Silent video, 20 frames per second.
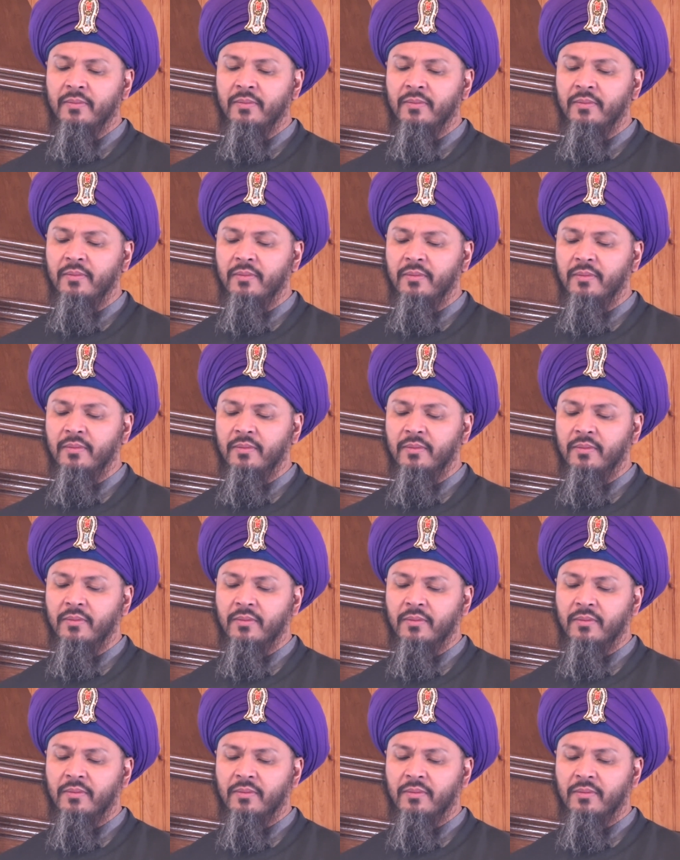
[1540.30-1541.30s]

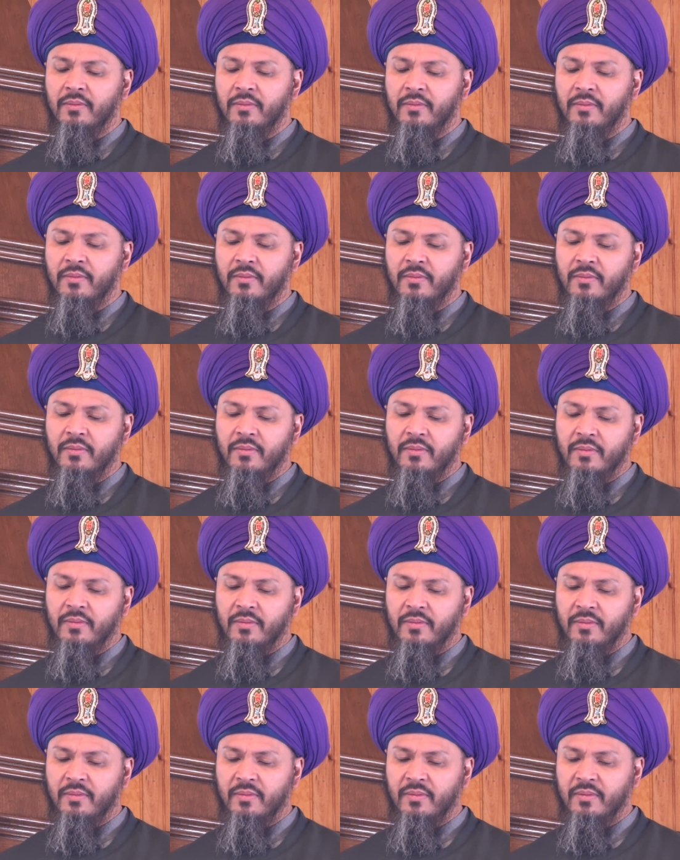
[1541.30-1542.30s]
No one is speaking in this clip.